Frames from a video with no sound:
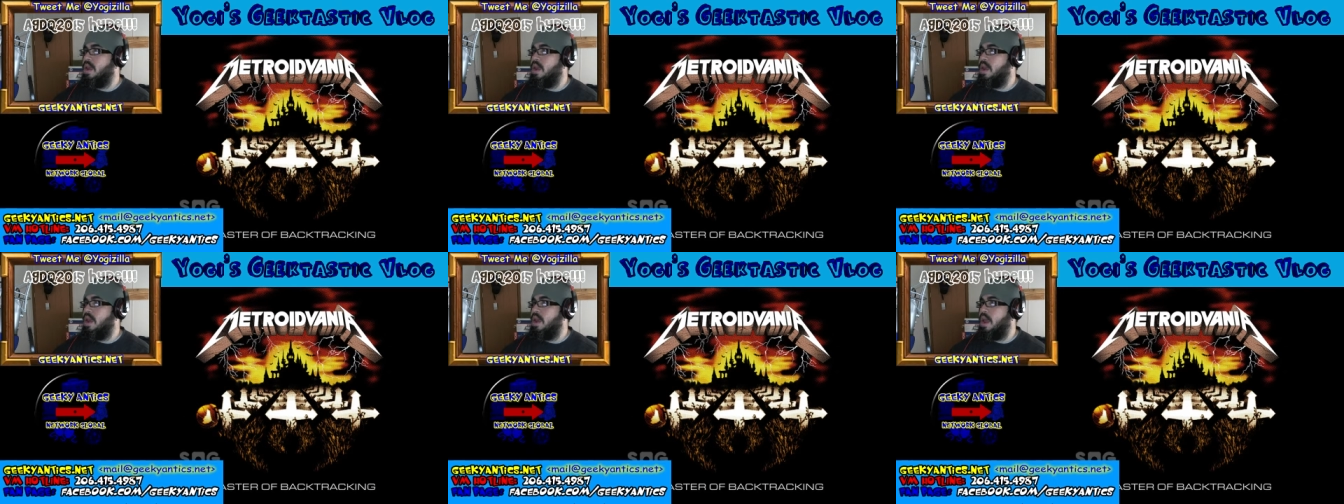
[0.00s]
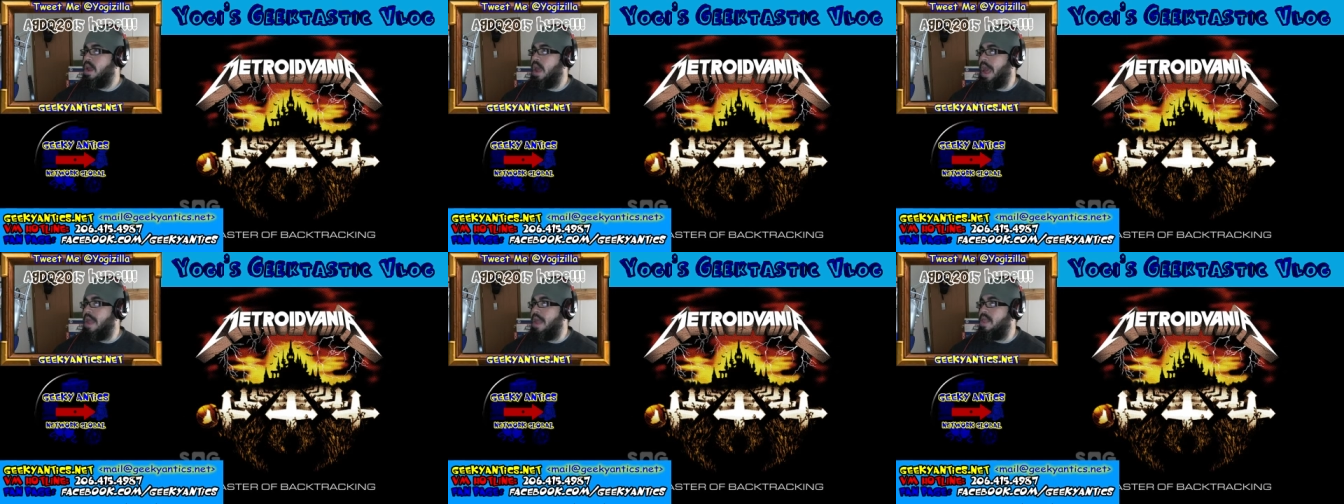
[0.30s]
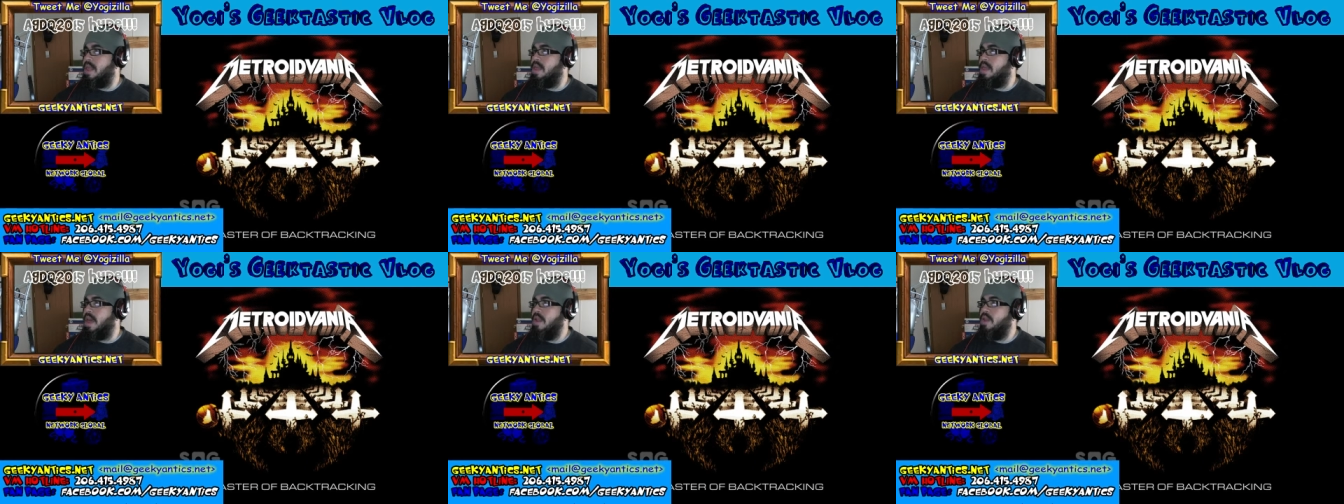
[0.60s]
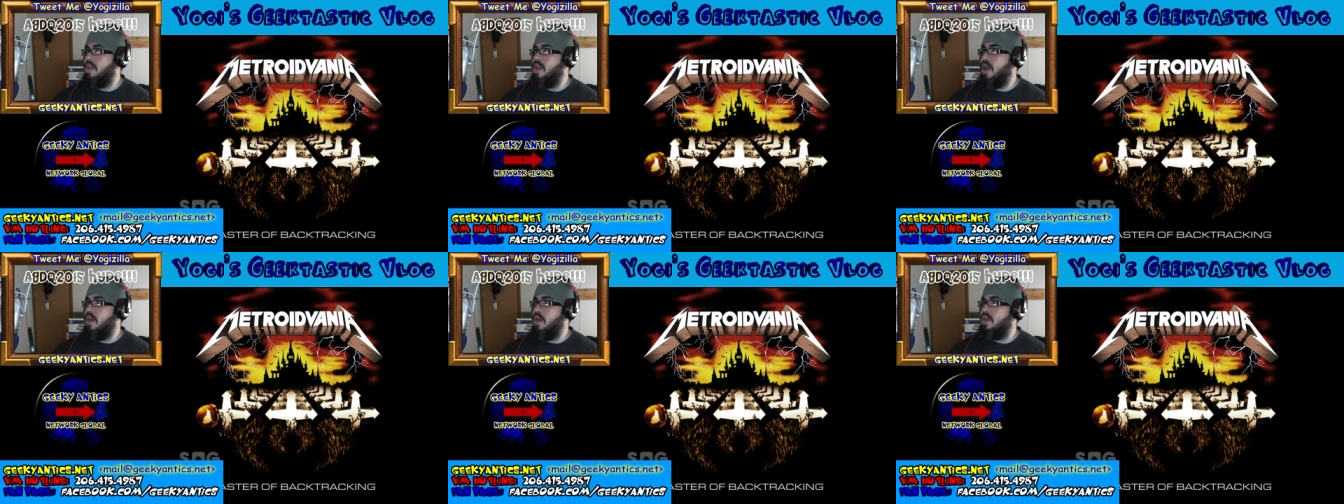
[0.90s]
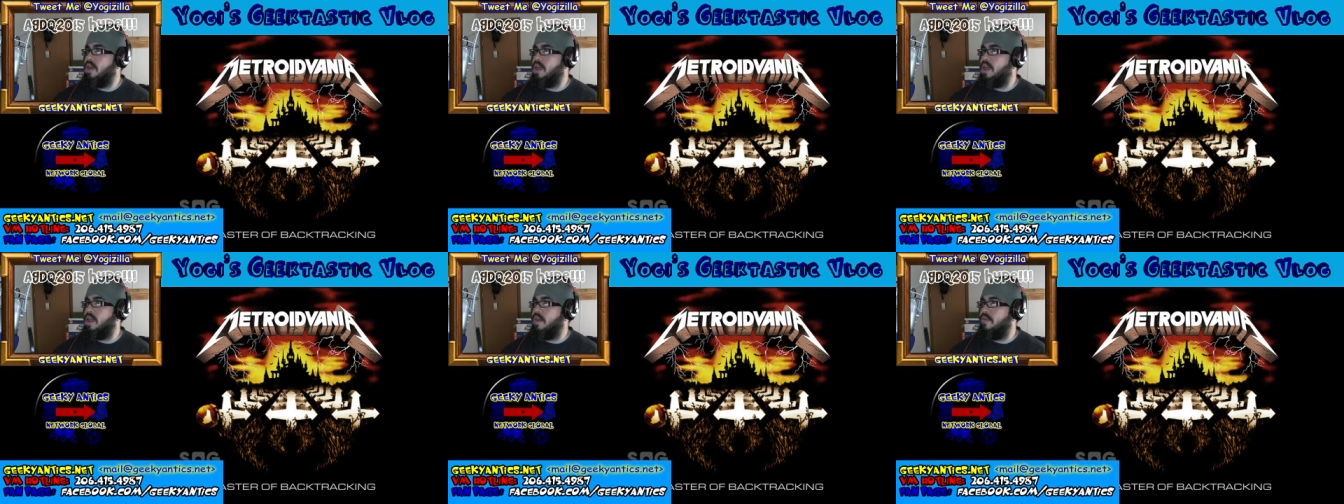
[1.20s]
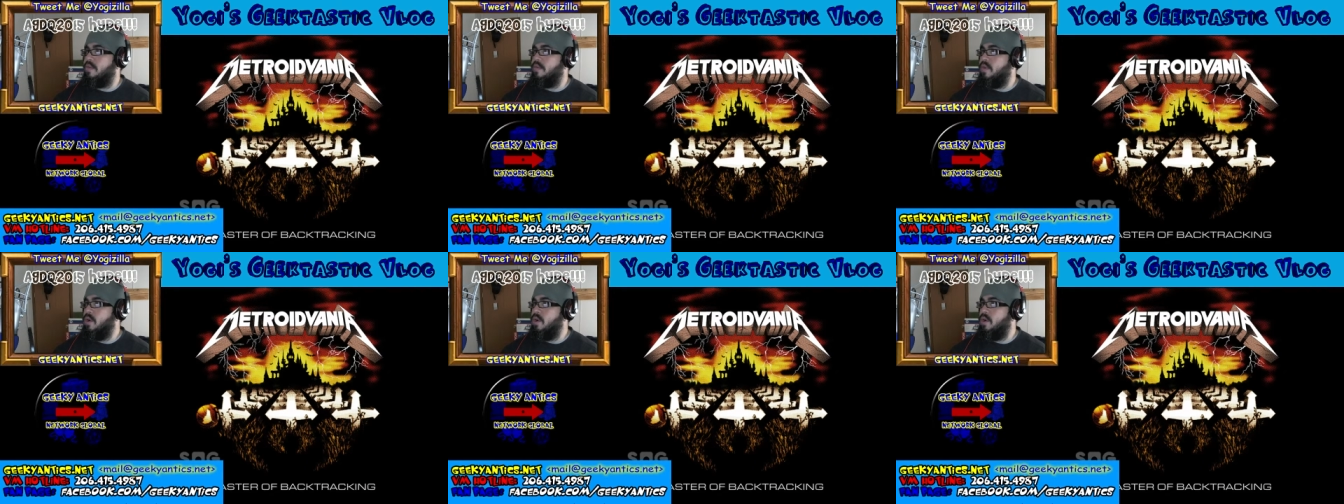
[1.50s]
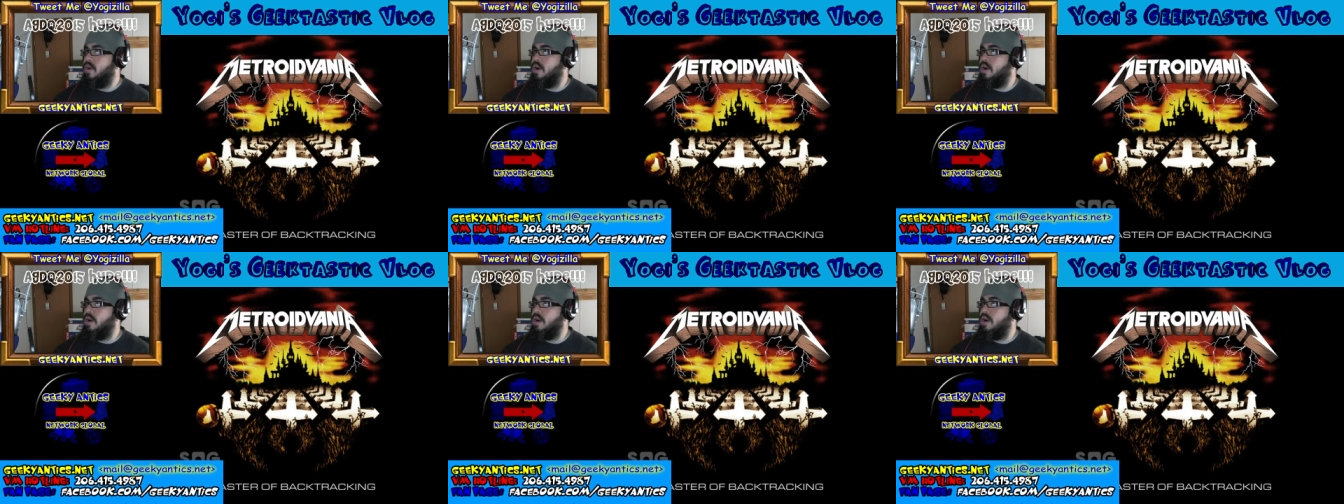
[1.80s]
and Tendo
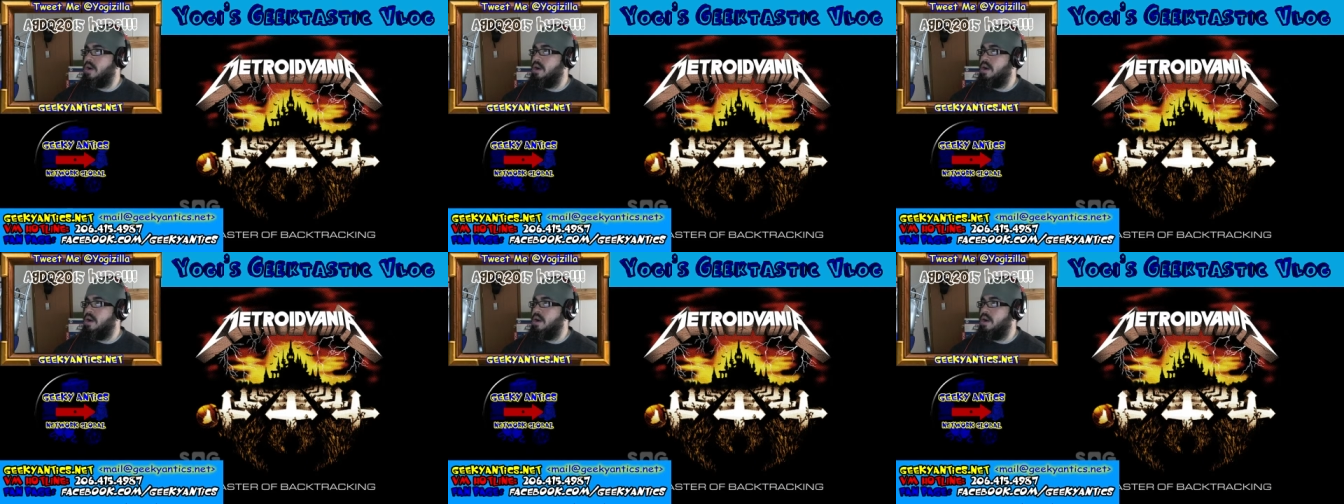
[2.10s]
64,